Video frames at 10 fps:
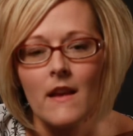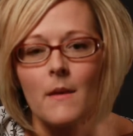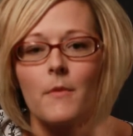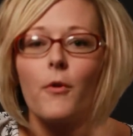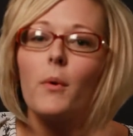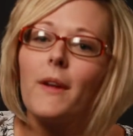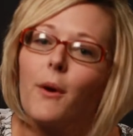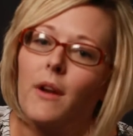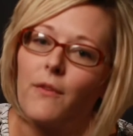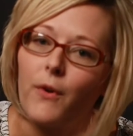Before we go
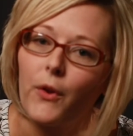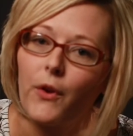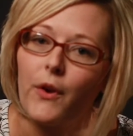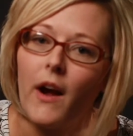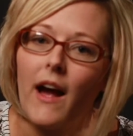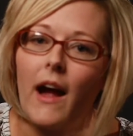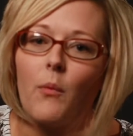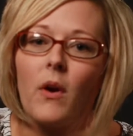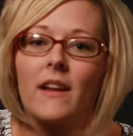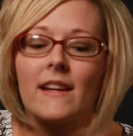any further, I
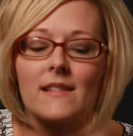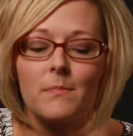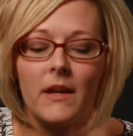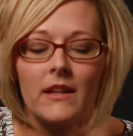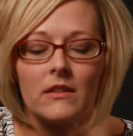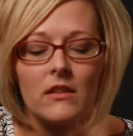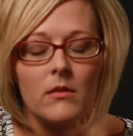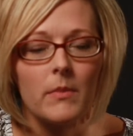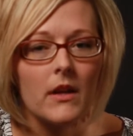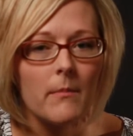want to explain a little
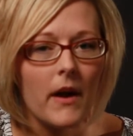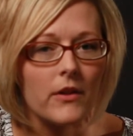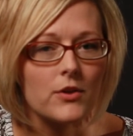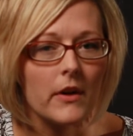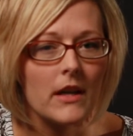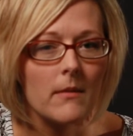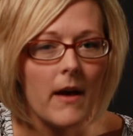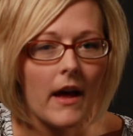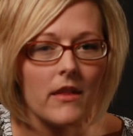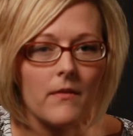bit about the training
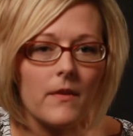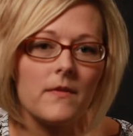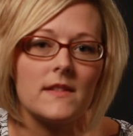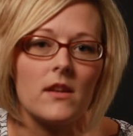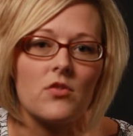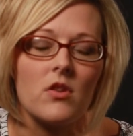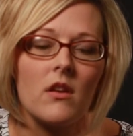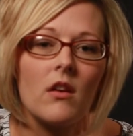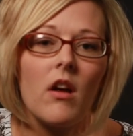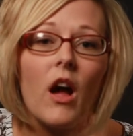path of a physician.
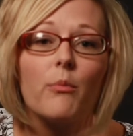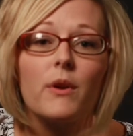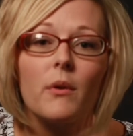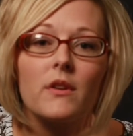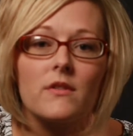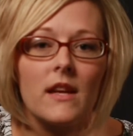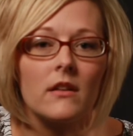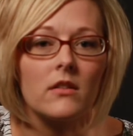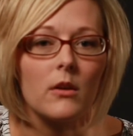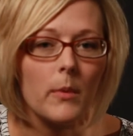It'll help you understand a
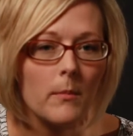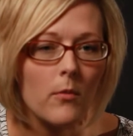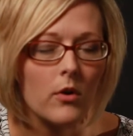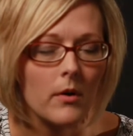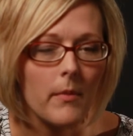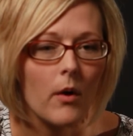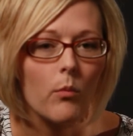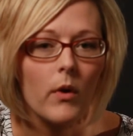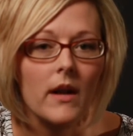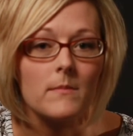little bit more about
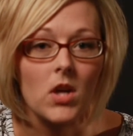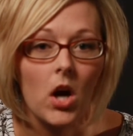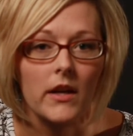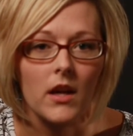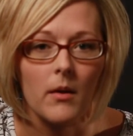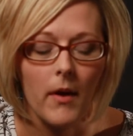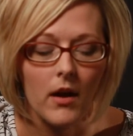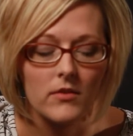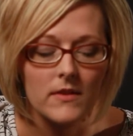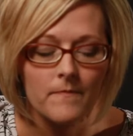what I'm talking
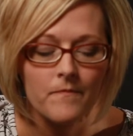about.